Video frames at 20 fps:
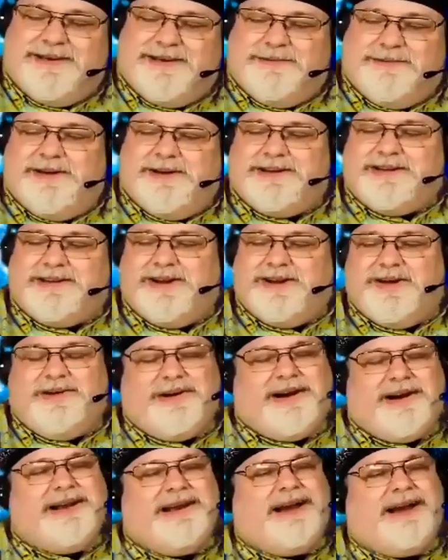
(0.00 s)
but you
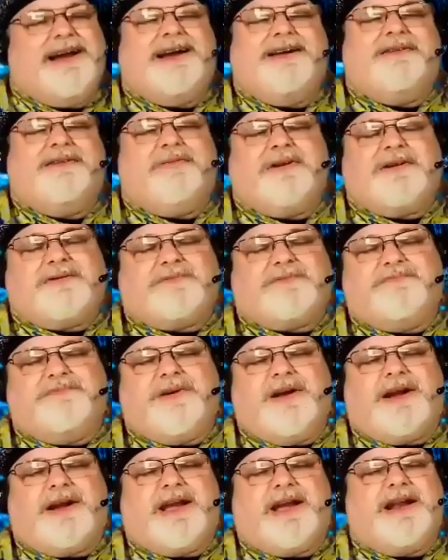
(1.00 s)
know i i would
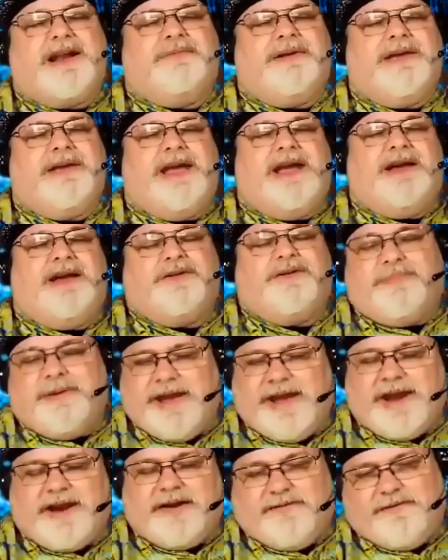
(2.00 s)
kind of meander
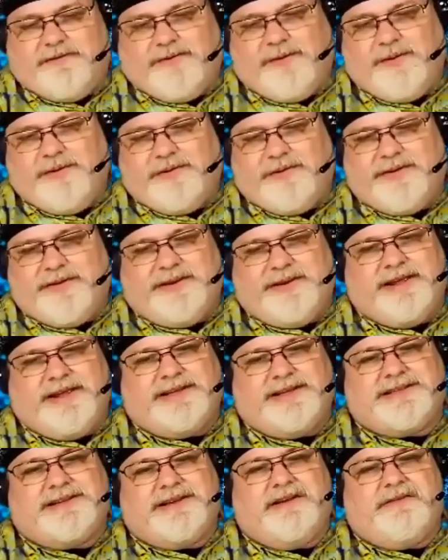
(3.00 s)
back and forth in
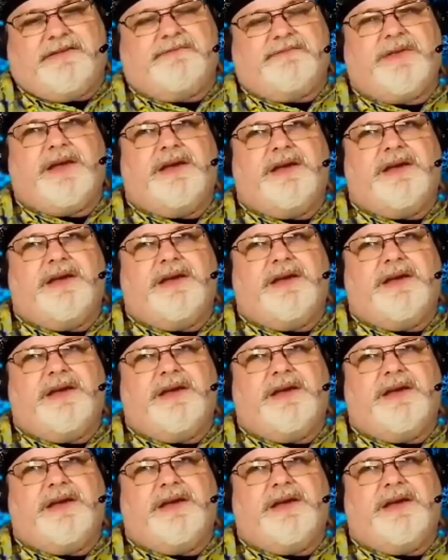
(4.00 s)
that stuff